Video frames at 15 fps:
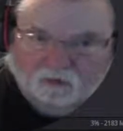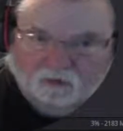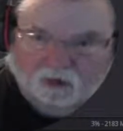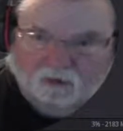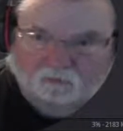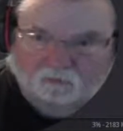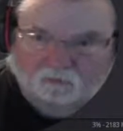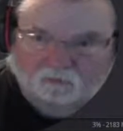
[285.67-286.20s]

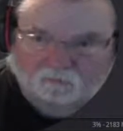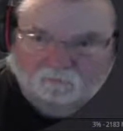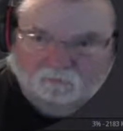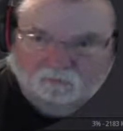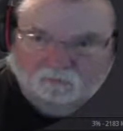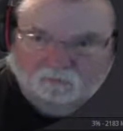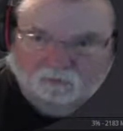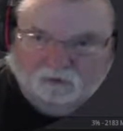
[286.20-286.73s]
I want to
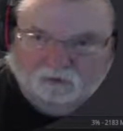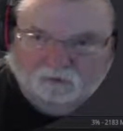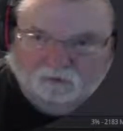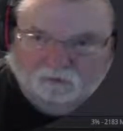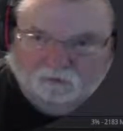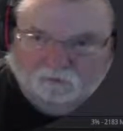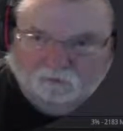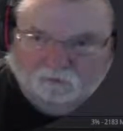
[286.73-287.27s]
figure out
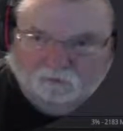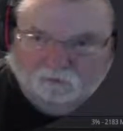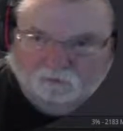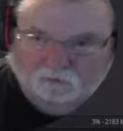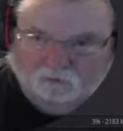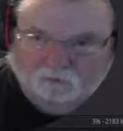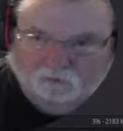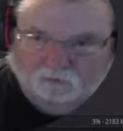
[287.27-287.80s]

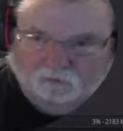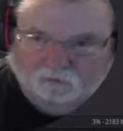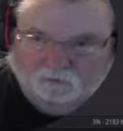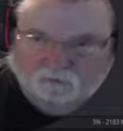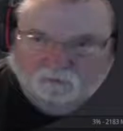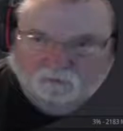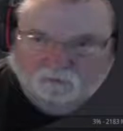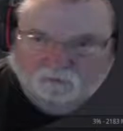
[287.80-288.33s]
which one of
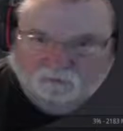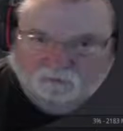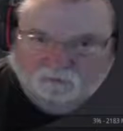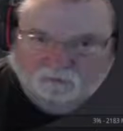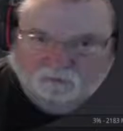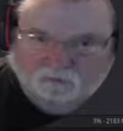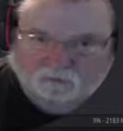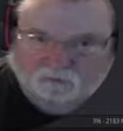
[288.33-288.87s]
these
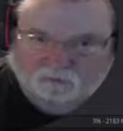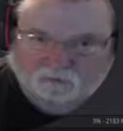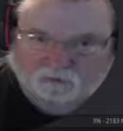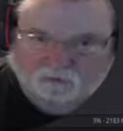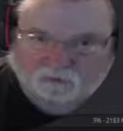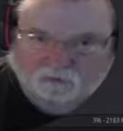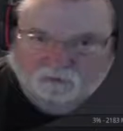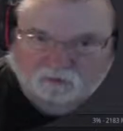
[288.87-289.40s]
is.
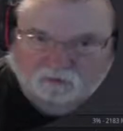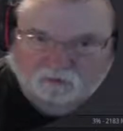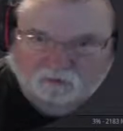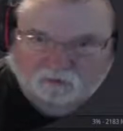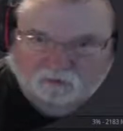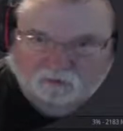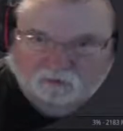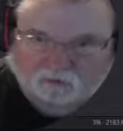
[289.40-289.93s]

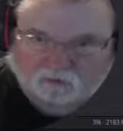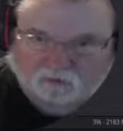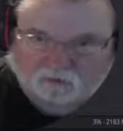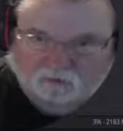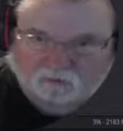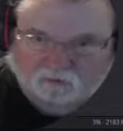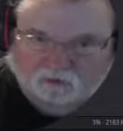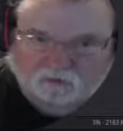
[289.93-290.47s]

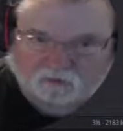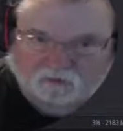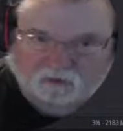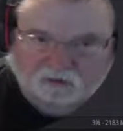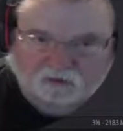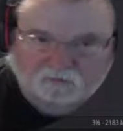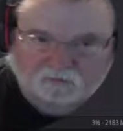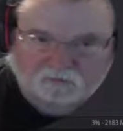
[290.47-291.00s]
So that's
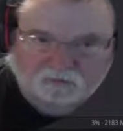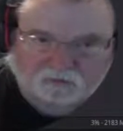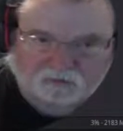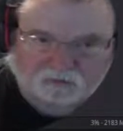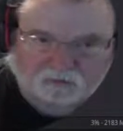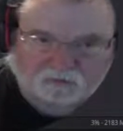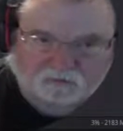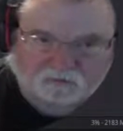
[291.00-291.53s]
telling me
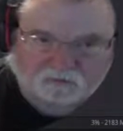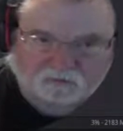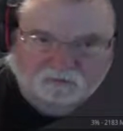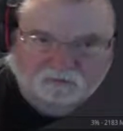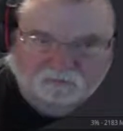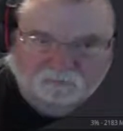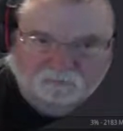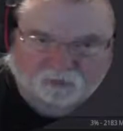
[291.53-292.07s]

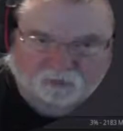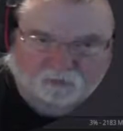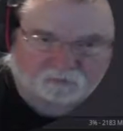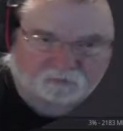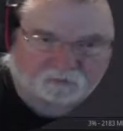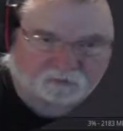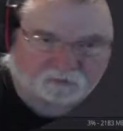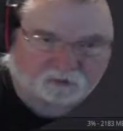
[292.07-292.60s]
that's
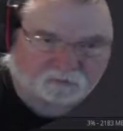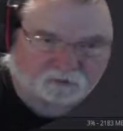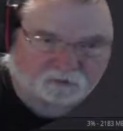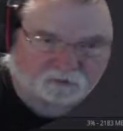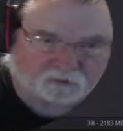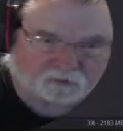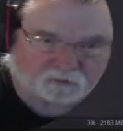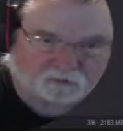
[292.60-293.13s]
both of those. I
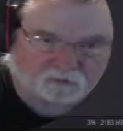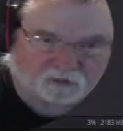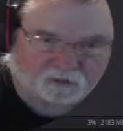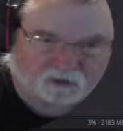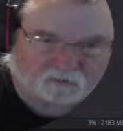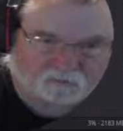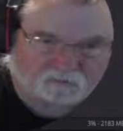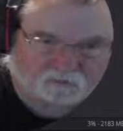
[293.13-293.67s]
see the
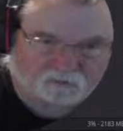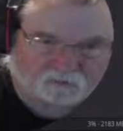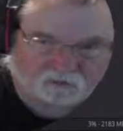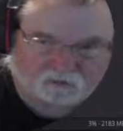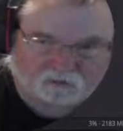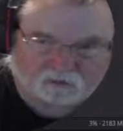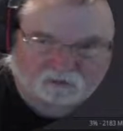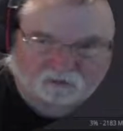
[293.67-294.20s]
lines in
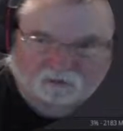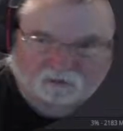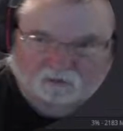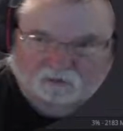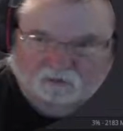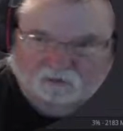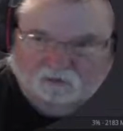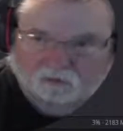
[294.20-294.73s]
there,
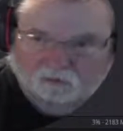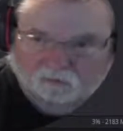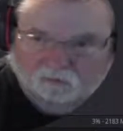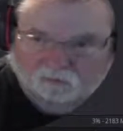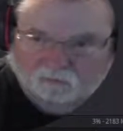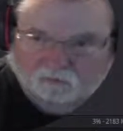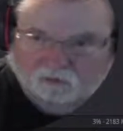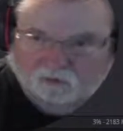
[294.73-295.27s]

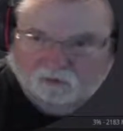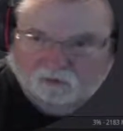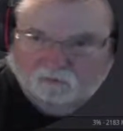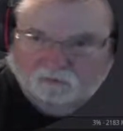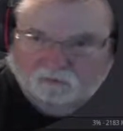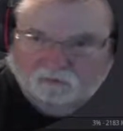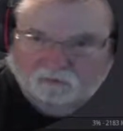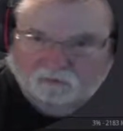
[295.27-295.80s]
but I
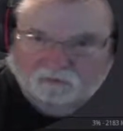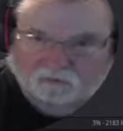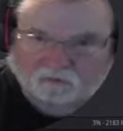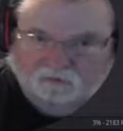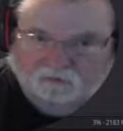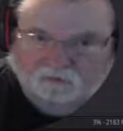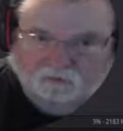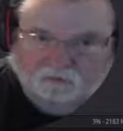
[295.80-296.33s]
want
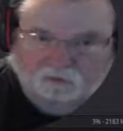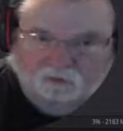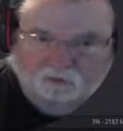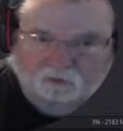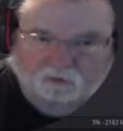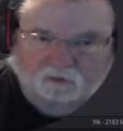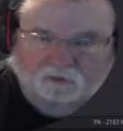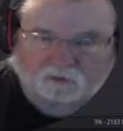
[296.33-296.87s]

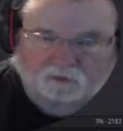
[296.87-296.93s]
to